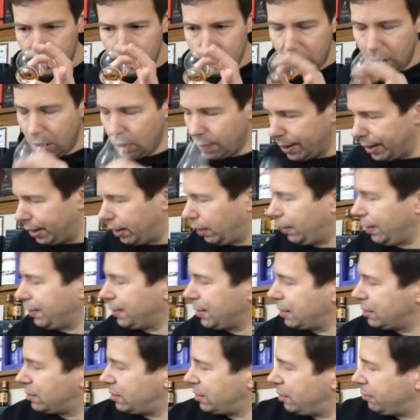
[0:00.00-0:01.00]
All right, I'll let
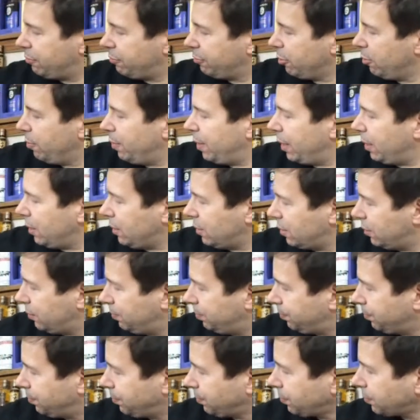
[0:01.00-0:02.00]
that sit for a minute
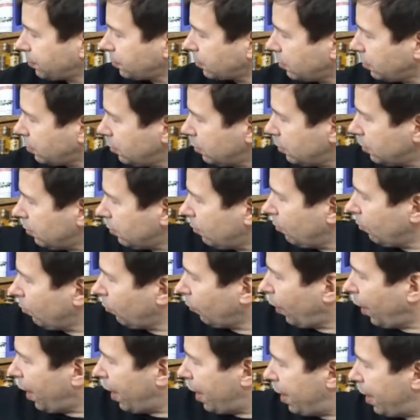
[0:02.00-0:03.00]

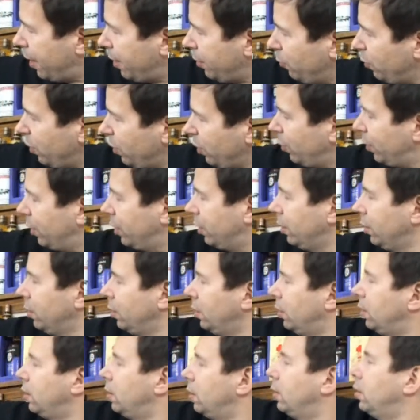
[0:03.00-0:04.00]
and we will
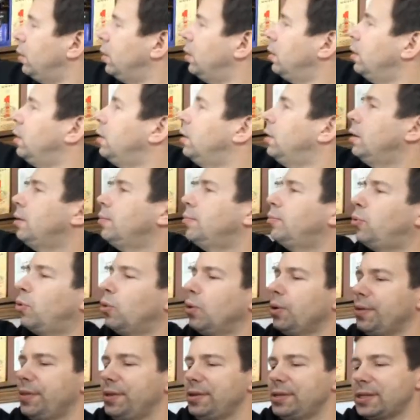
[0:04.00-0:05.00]

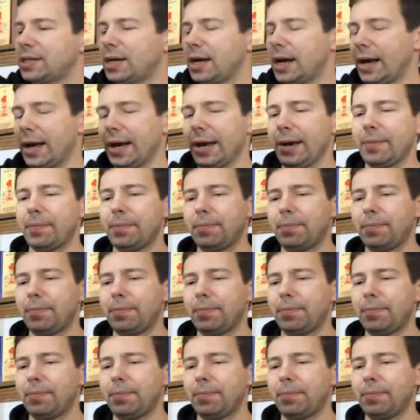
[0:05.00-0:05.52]
pour this guy.